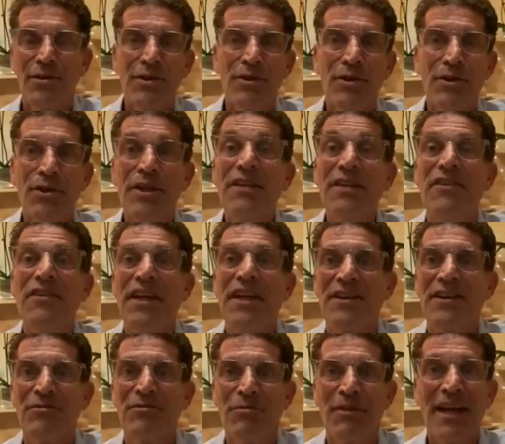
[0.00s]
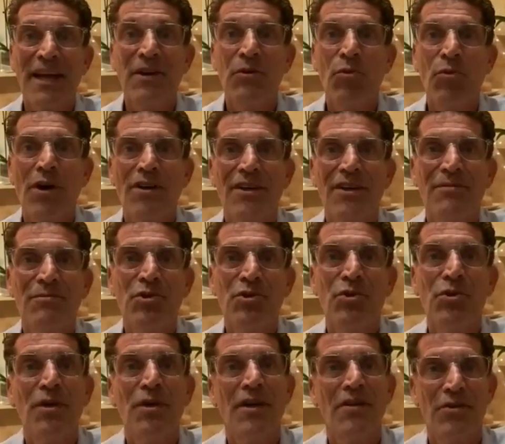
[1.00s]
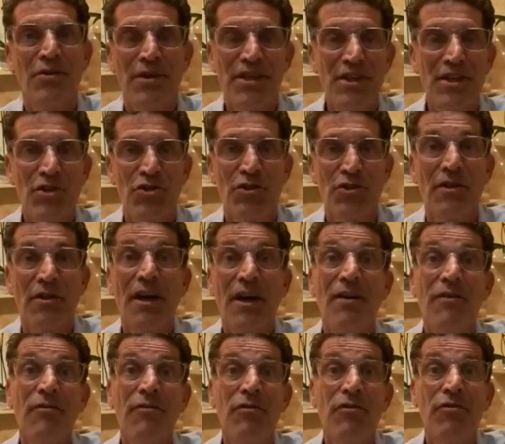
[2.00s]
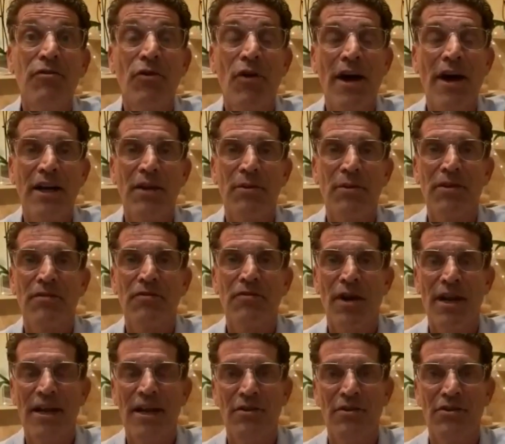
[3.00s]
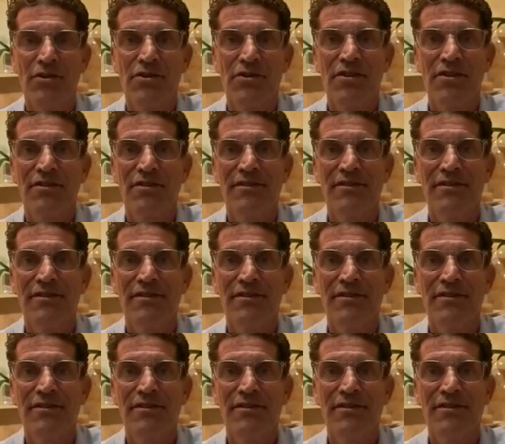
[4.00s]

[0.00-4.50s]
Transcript: Good evening, and welcome to another edition of Friday with Friends.